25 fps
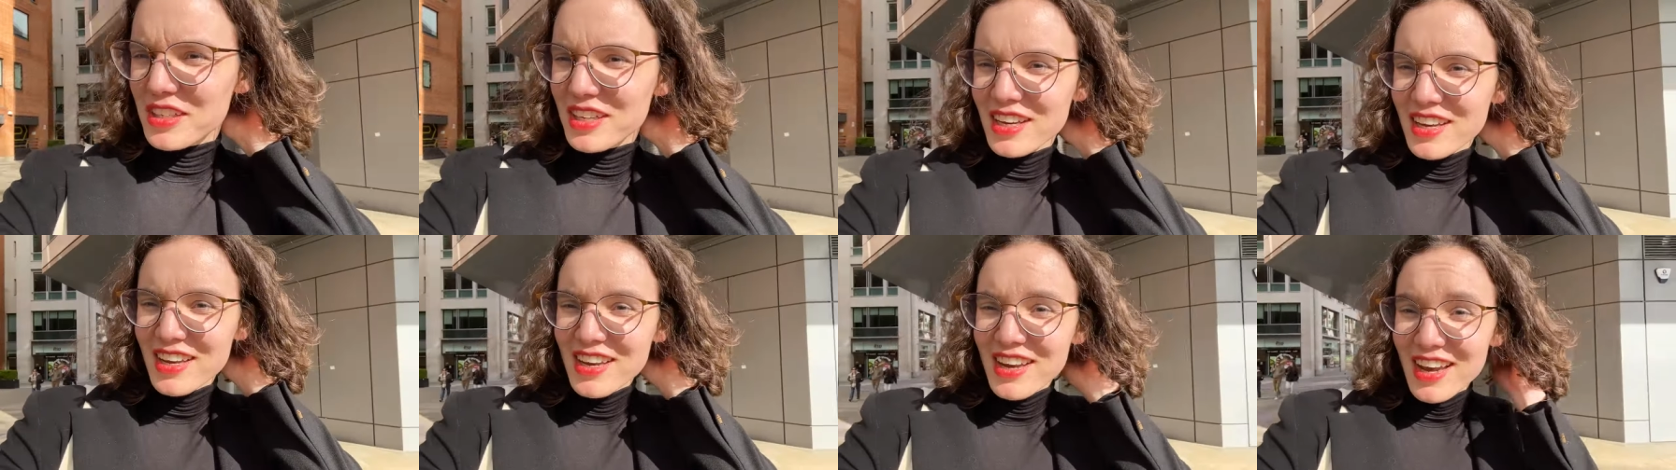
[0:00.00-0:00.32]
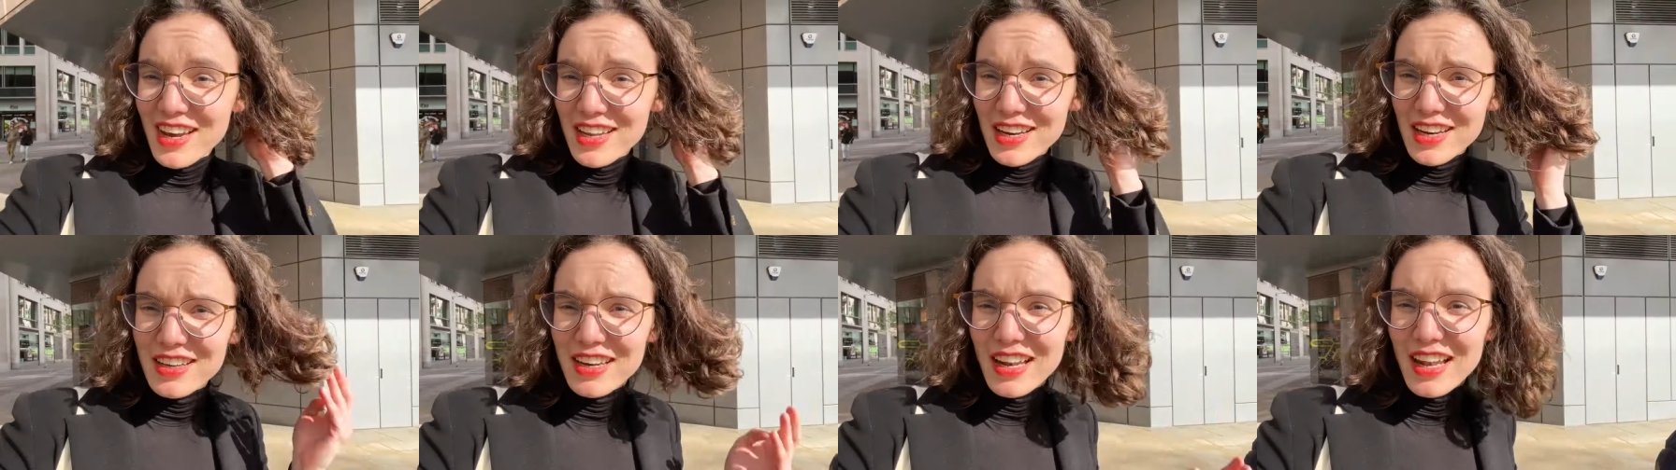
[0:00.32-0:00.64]

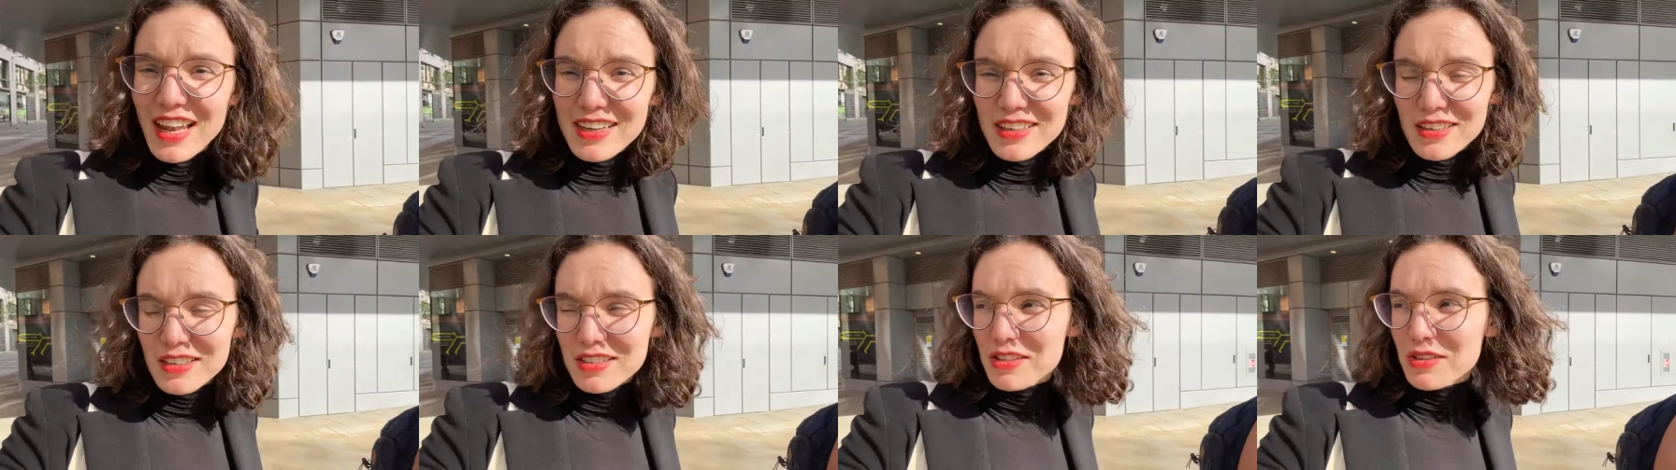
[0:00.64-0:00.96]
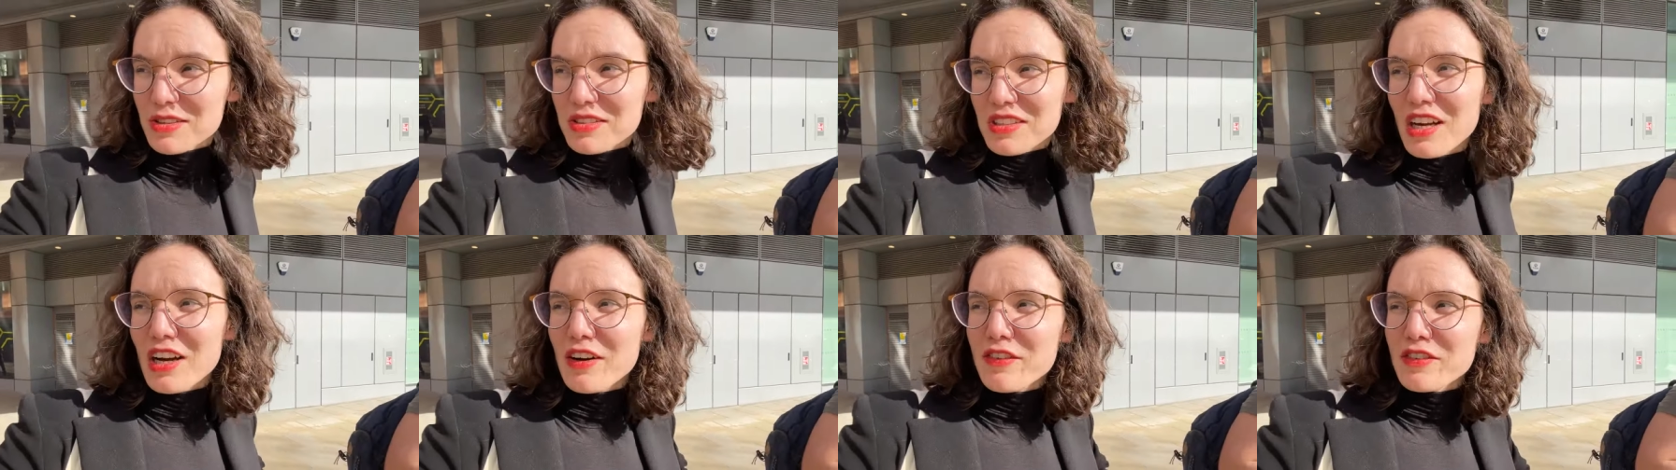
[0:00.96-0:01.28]
and then the Lego store
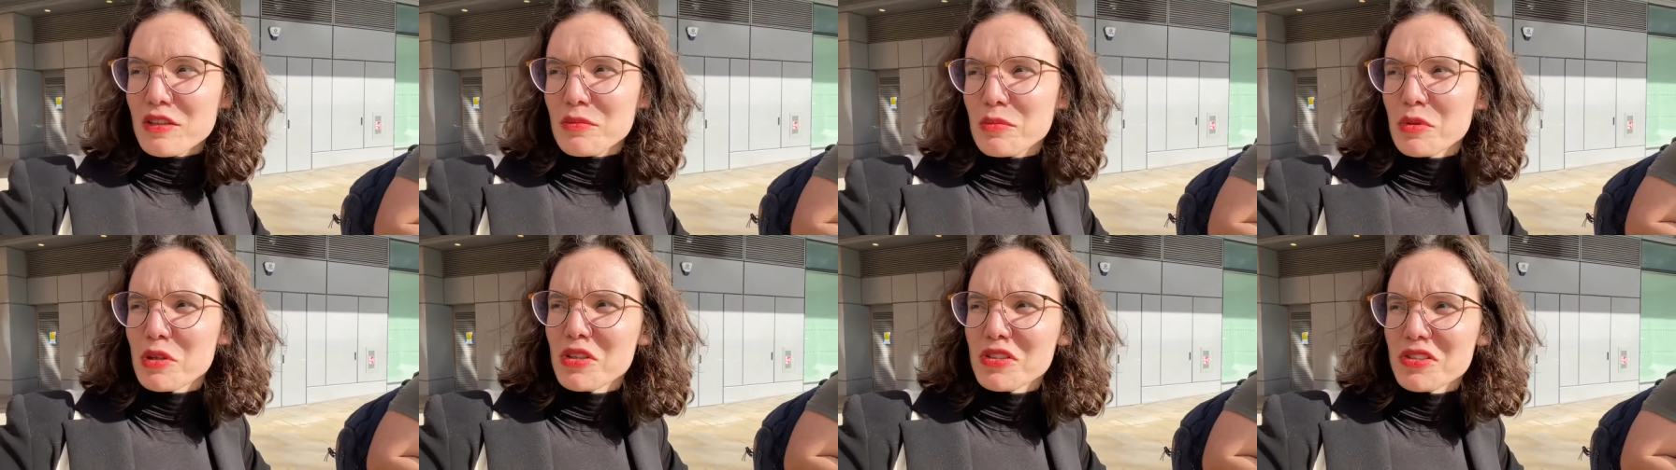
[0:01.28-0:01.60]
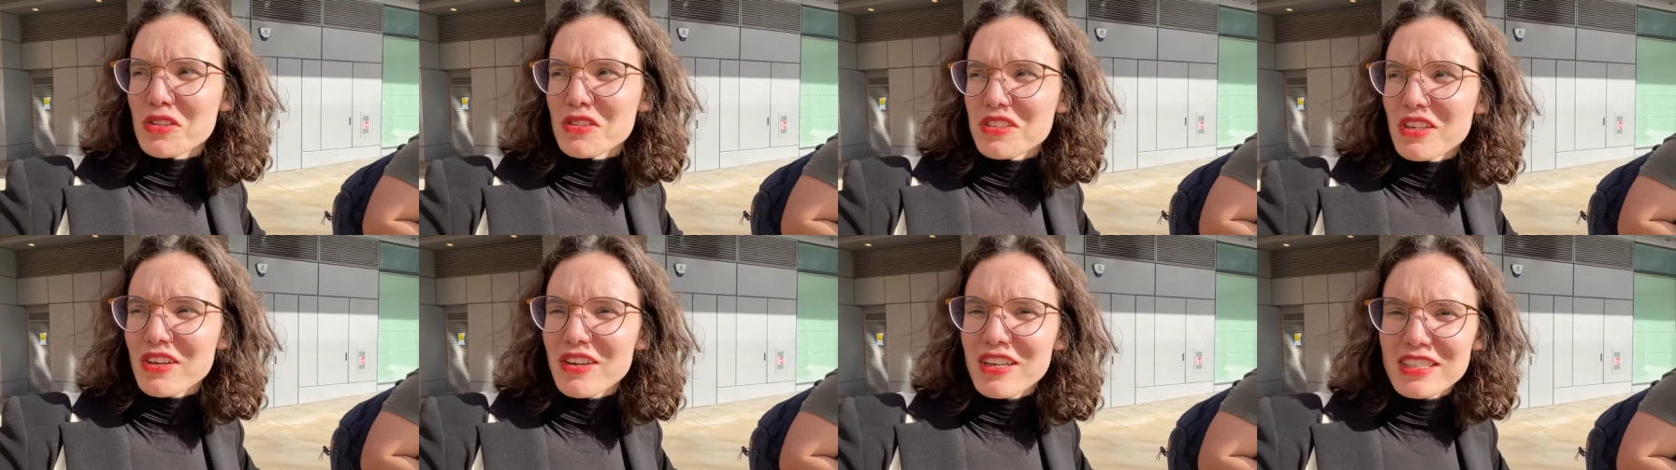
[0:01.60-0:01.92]
is after, because
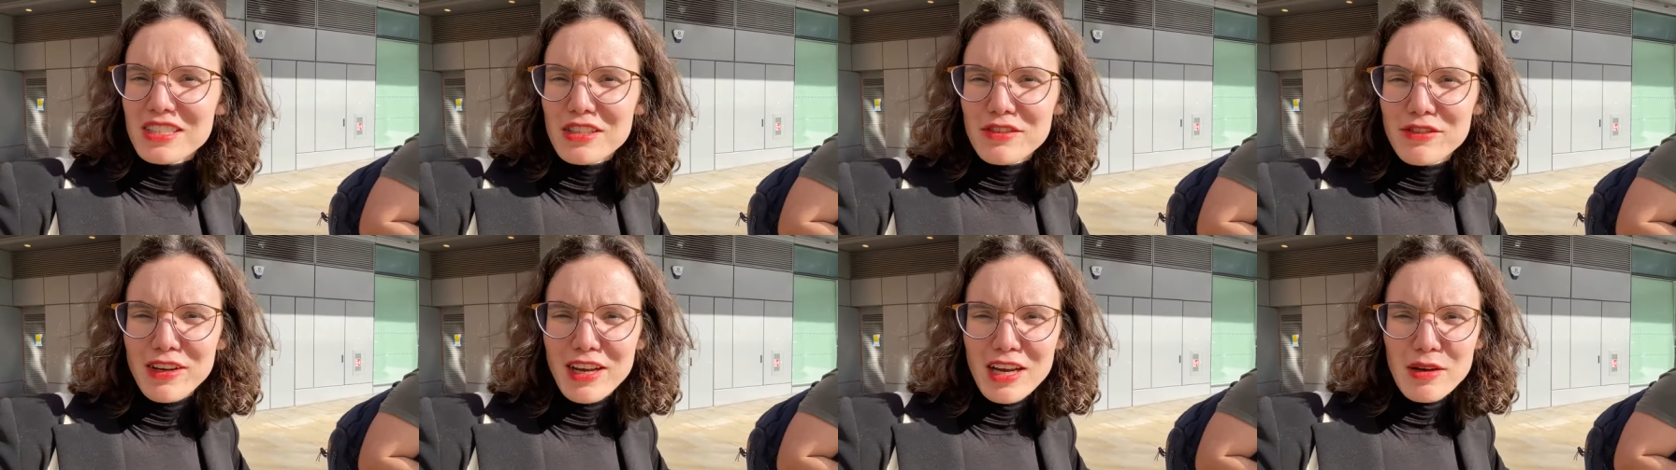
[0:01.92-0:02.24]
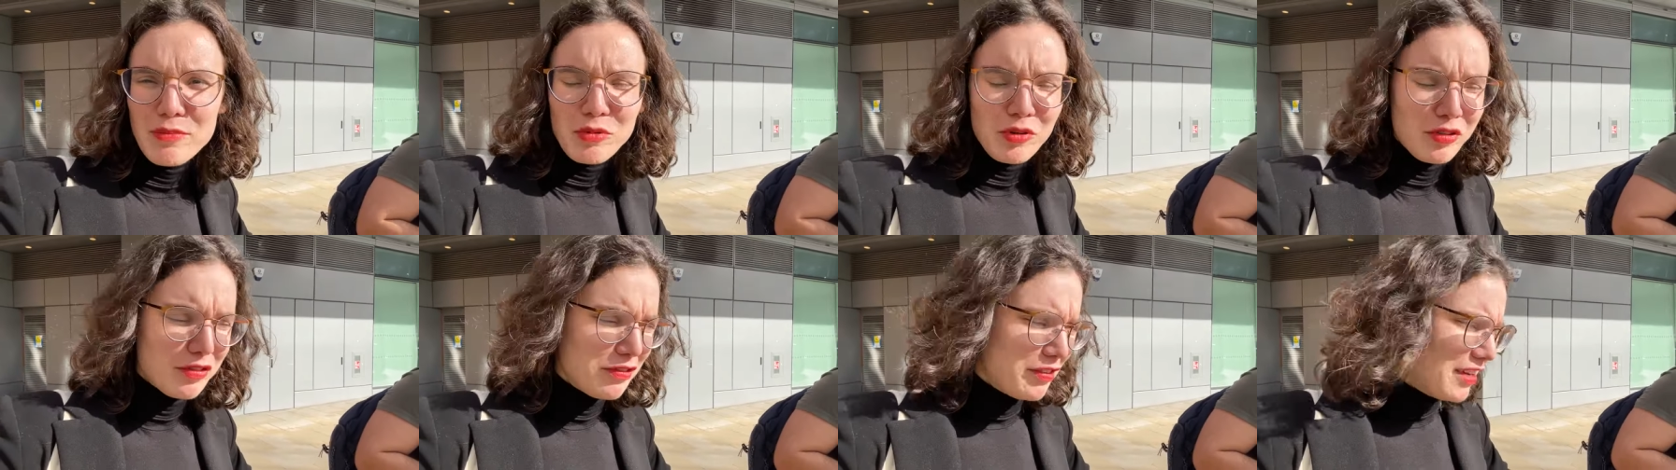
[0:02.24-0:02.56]
also it's
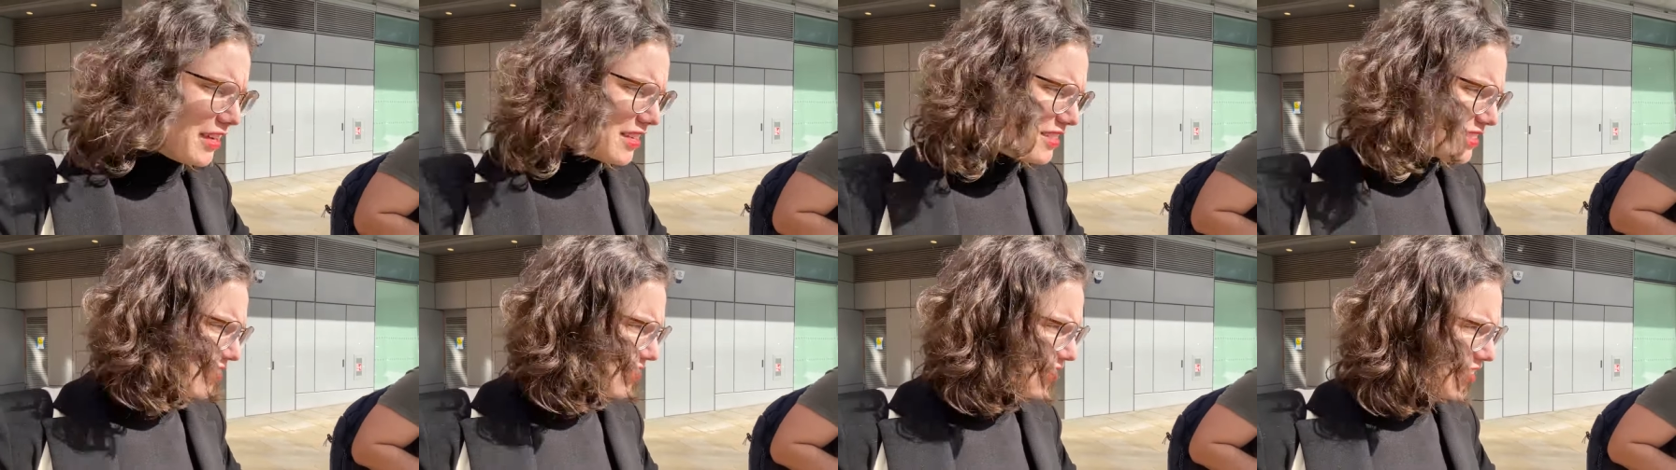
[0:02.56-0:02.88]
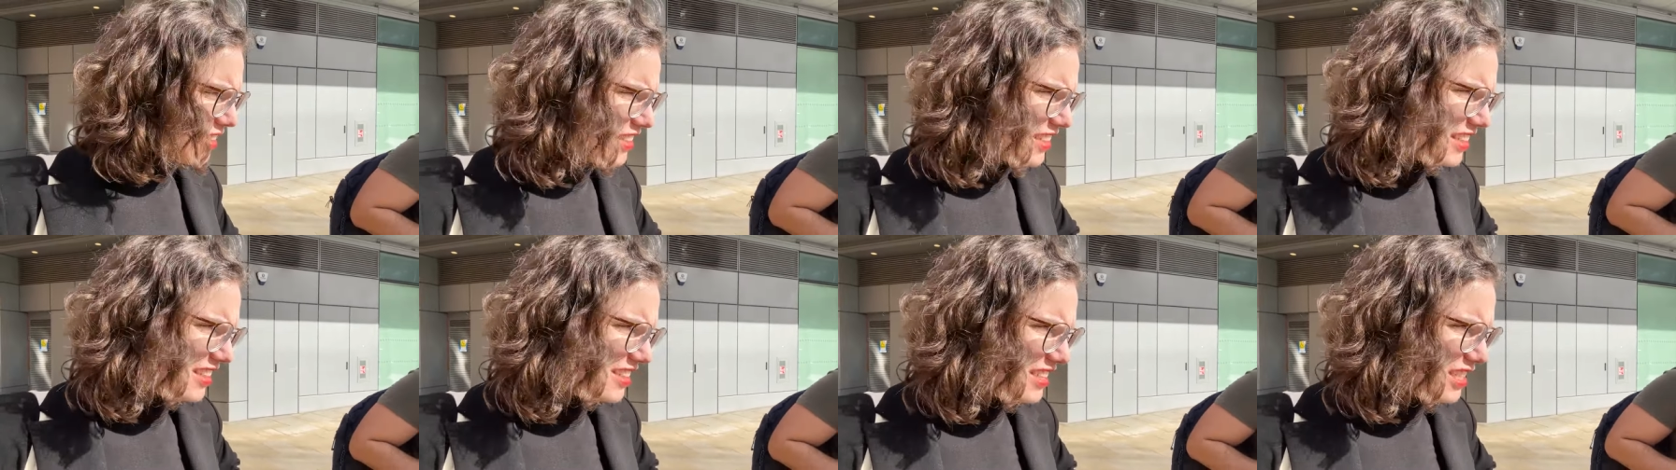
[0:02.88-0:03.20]
April 1st, so
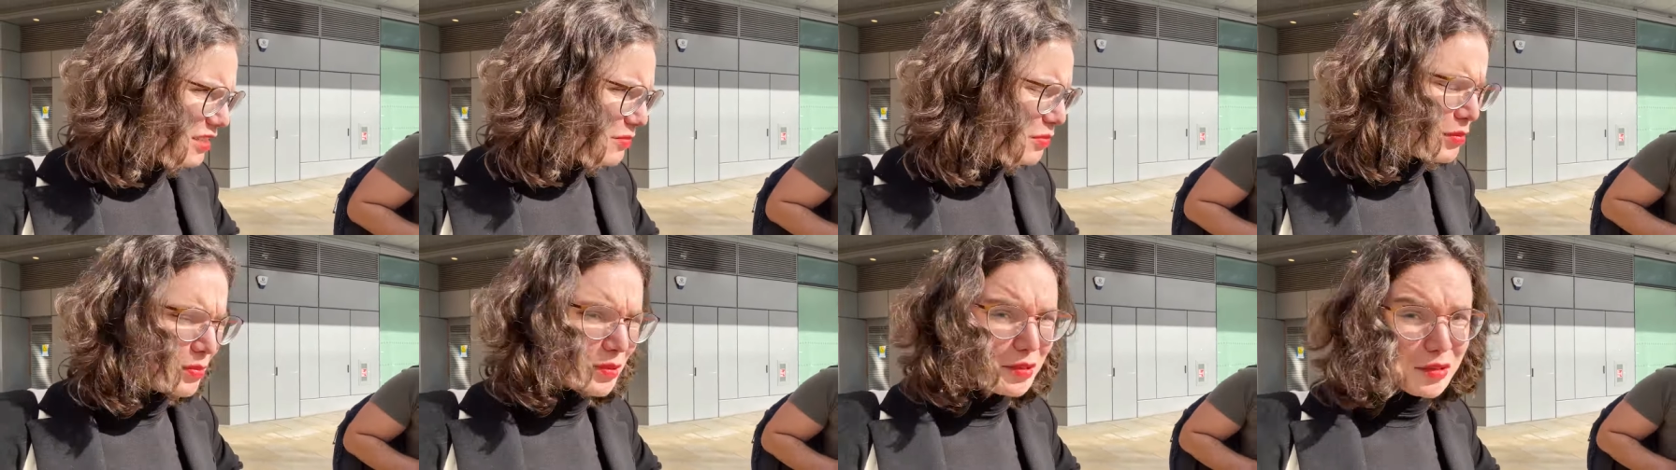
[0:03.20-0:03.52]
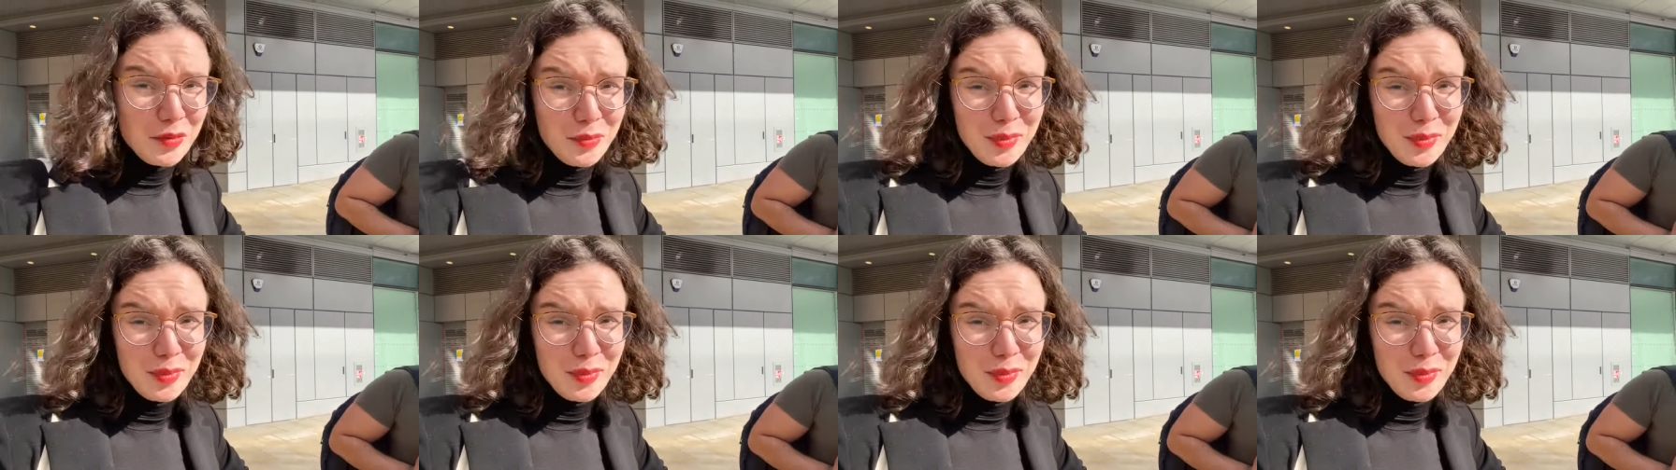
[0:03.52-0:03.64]
D&D people will